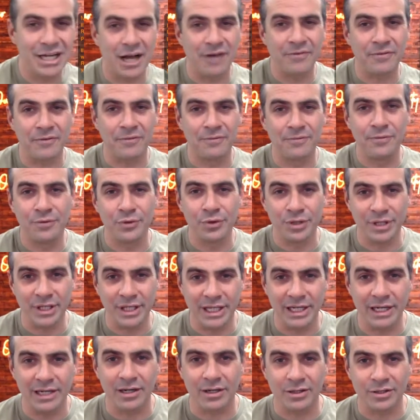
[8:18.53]
off a full
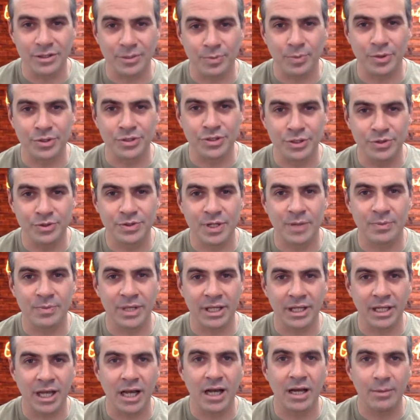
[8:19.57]
year to pursue
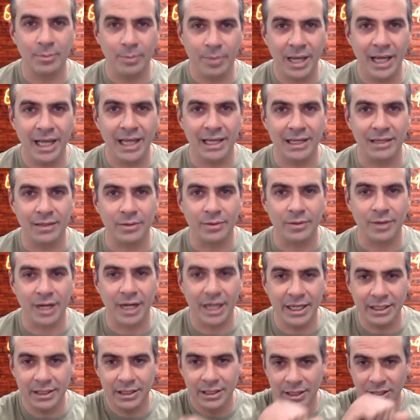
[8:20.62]
something unpaid,
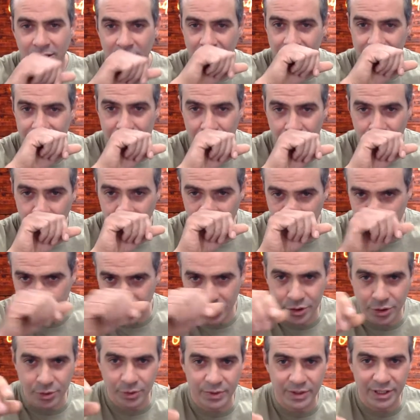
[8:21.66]
right? So the
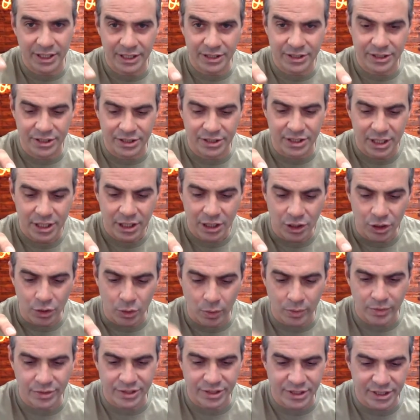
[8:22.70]
truth is
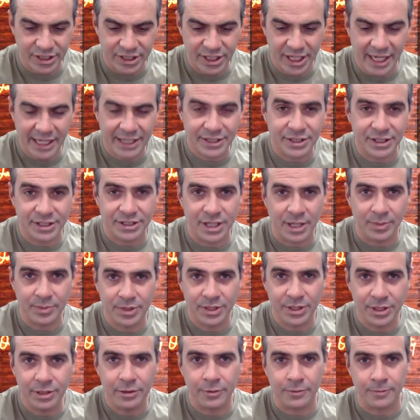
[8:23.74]
your success is up
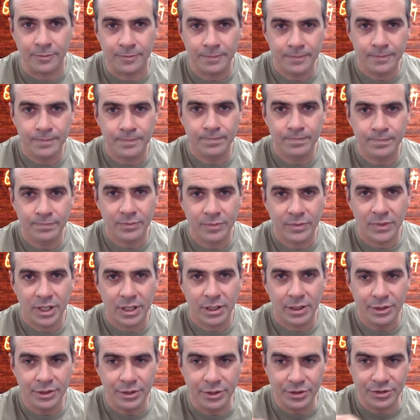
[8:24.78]
to you.
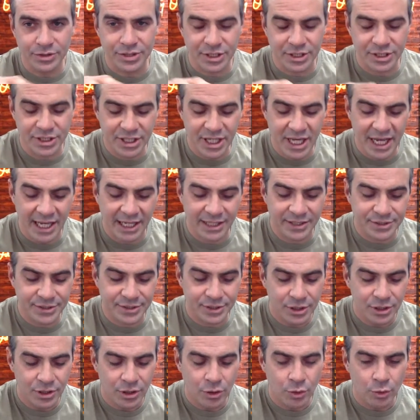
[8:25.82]
Your success
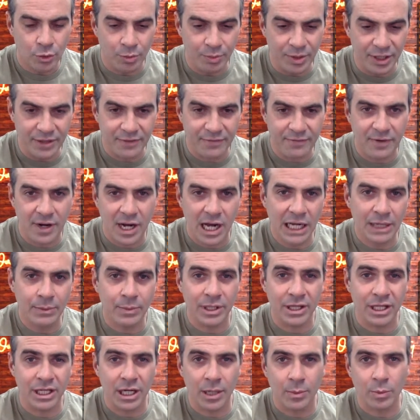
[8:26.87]
will be defined by
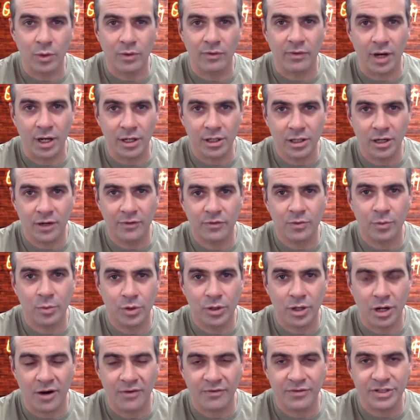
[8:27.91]
the number of uncomfortable
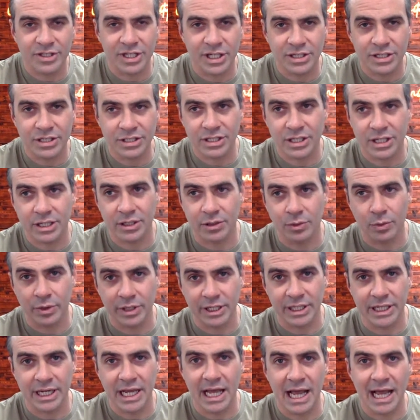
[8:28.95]
conversations that you're
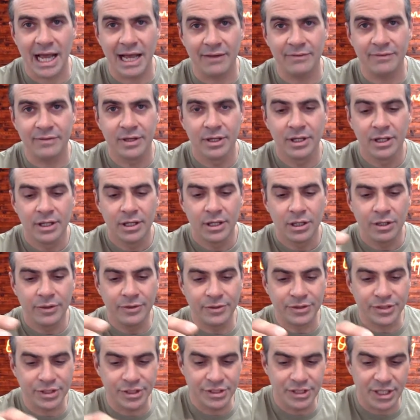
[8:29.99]
willing to have.
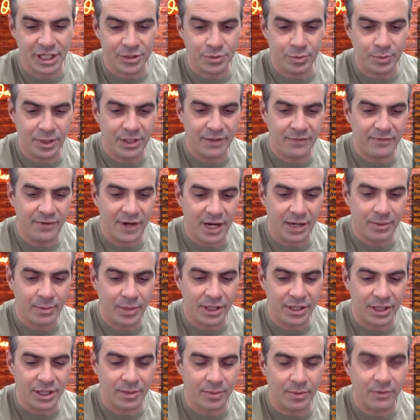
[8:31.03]
Your success will be defined by
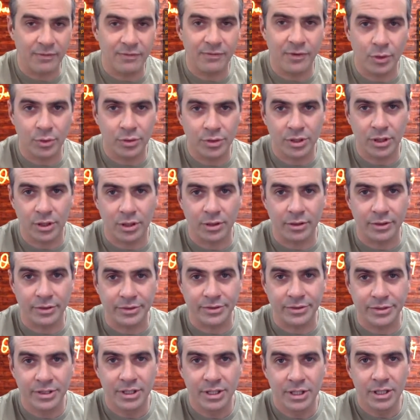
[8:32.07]
the number of phone
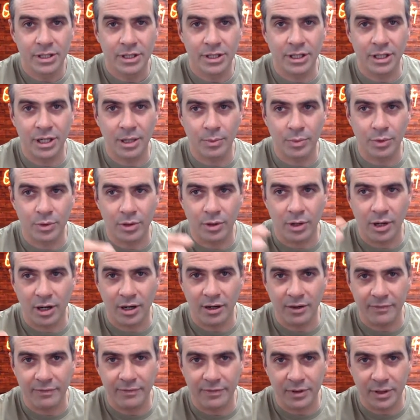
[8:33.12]
calls, the number
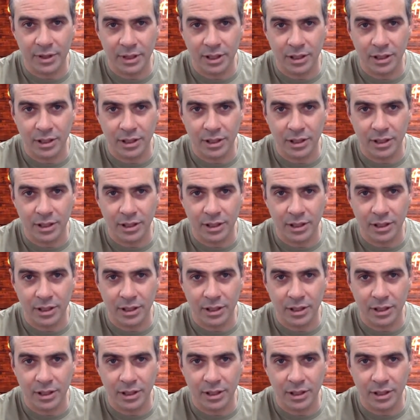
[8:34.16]
of